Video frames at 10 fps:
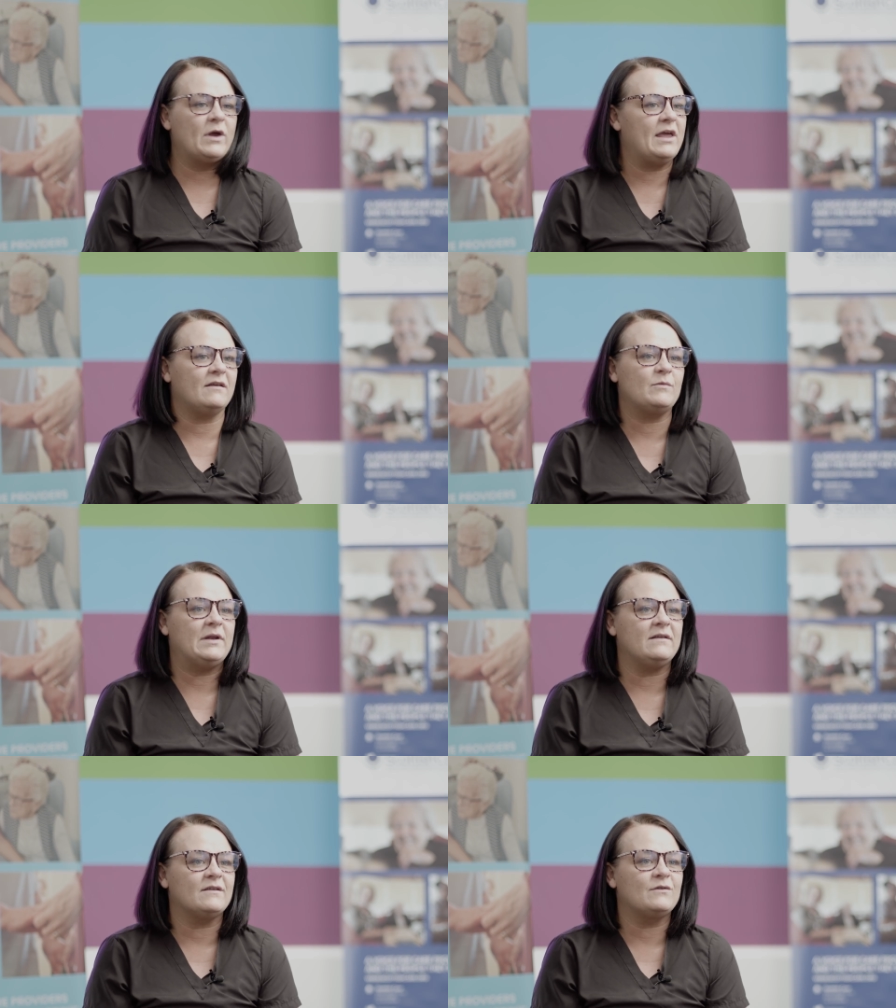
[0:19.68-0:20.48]
care
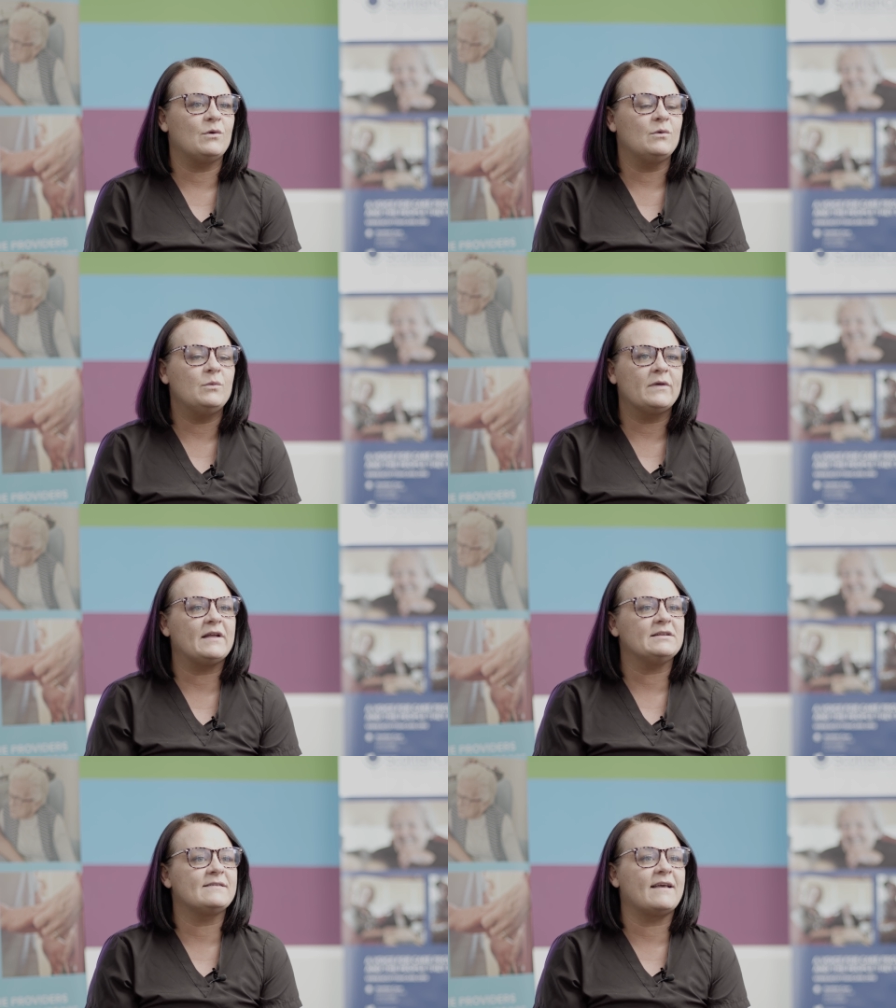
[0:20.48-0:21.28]
experience at all.
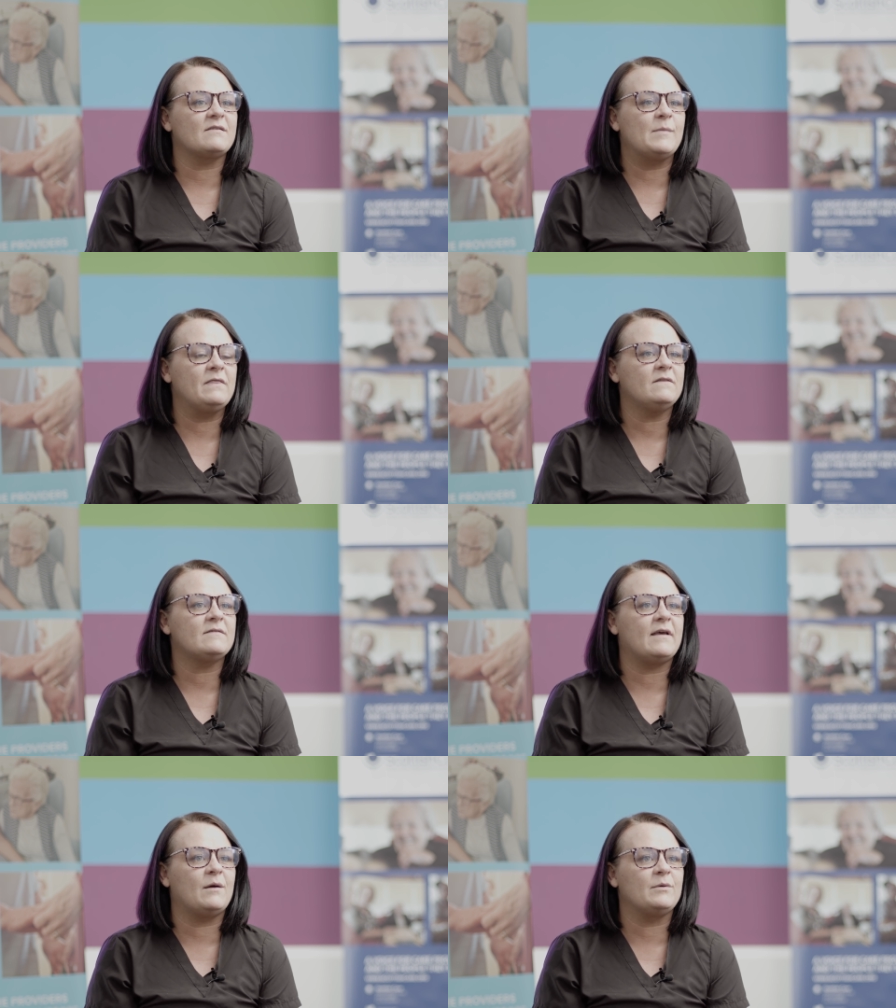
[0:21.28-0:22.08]
Within six
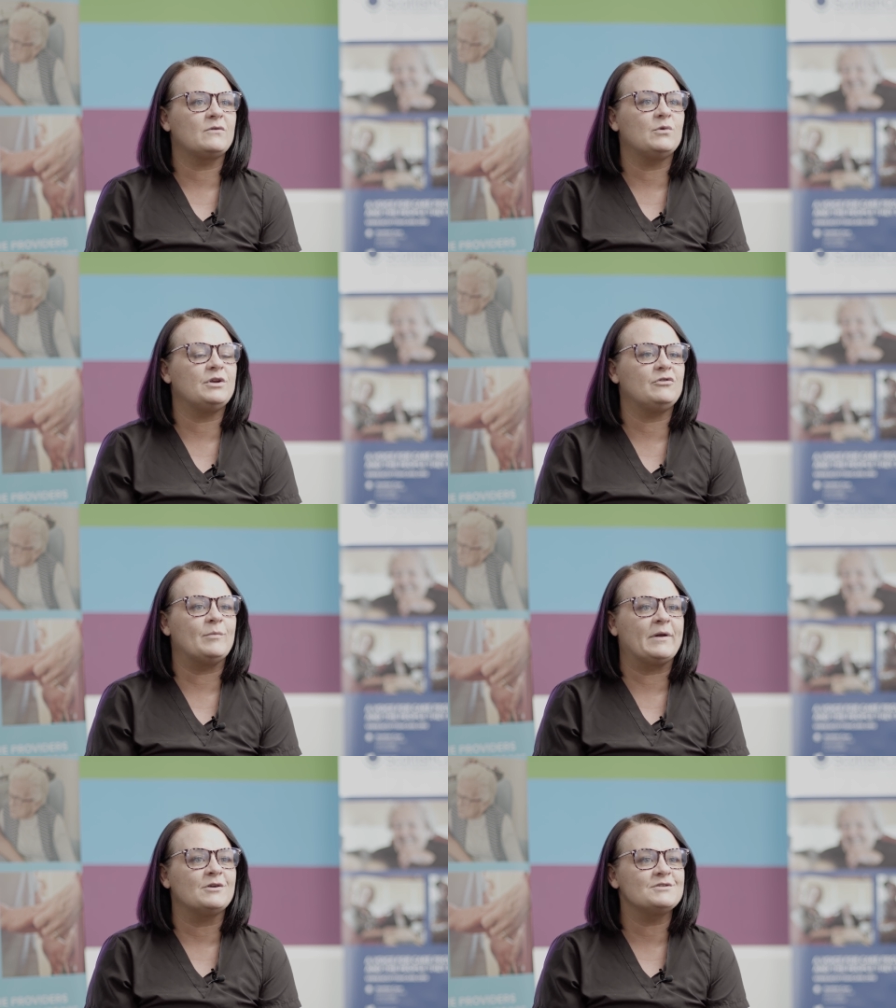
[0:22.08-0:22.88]
months, I was going to do
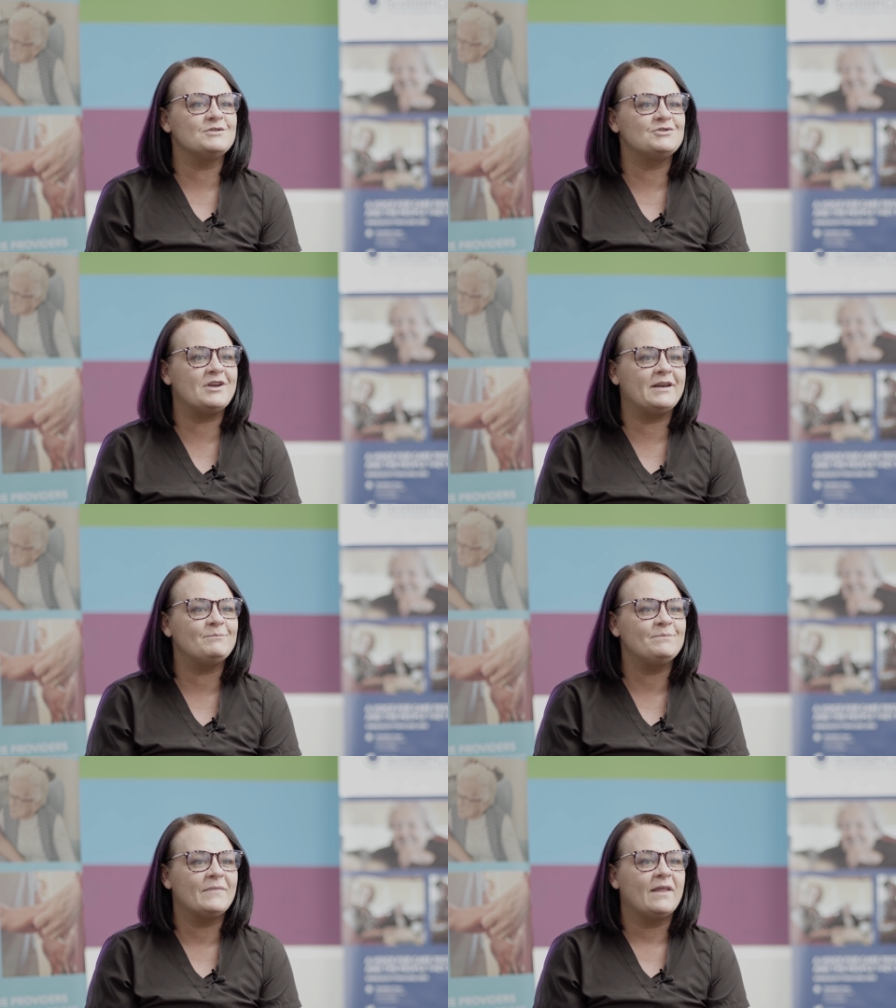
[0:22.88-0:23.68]
my nursing training.